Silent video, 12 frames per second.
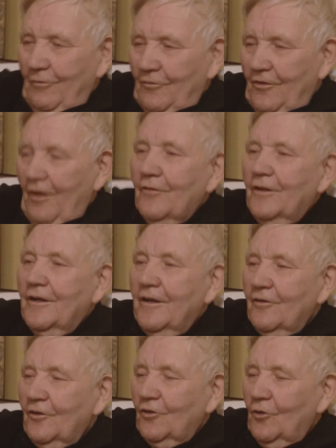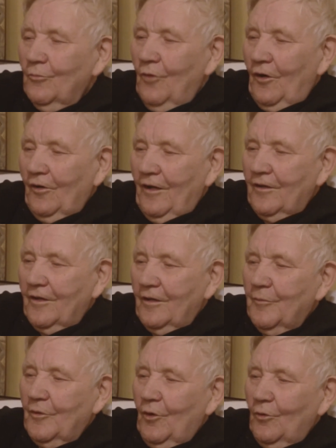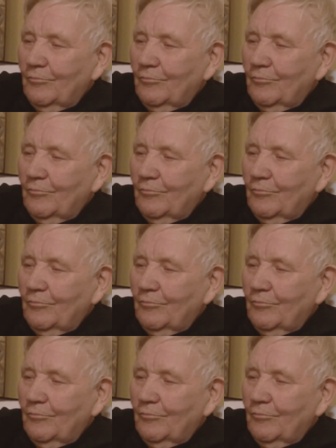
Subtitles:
If De Valera had come one night, they'd be